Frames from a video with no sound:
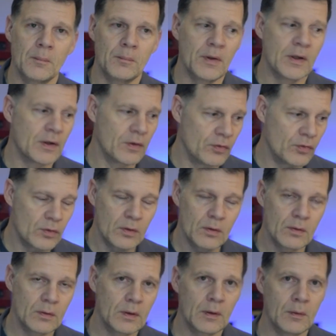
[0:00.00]
because
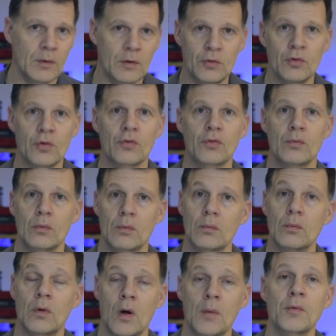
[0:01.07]
it just
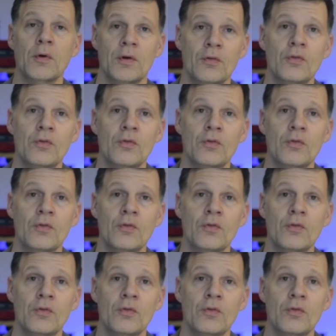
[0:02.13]
operated